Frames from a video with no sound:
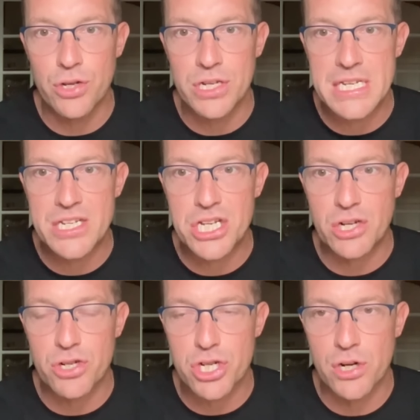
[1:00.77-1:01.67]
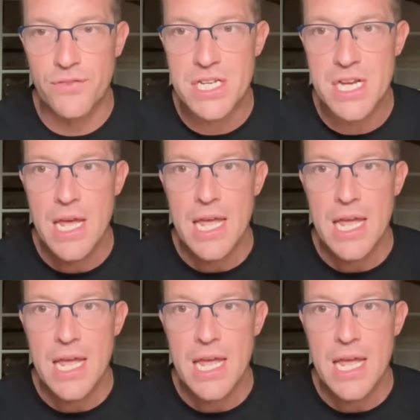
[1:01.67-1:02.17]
You can see the Secret Service